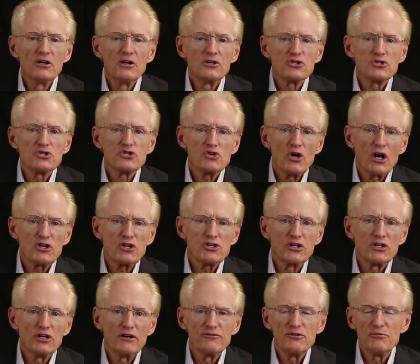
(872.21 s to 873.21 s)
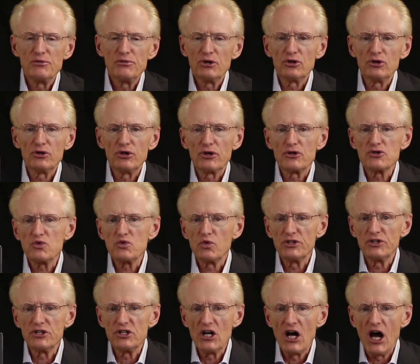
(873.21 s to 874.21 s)
destruction of the buildings
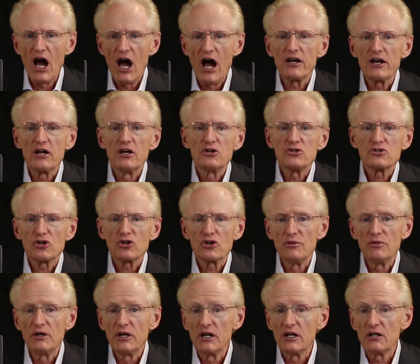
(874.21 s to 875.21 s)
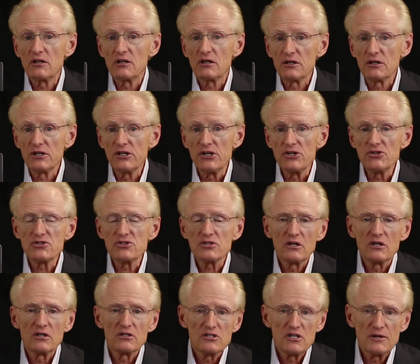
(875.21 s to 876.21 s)
would not terminate the lease,
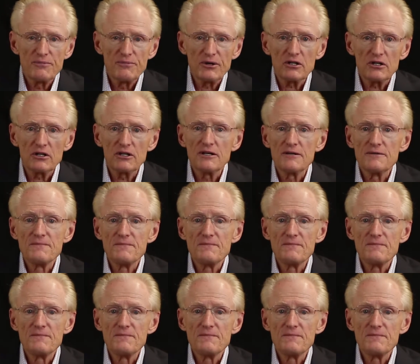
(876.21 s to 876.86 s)
typically.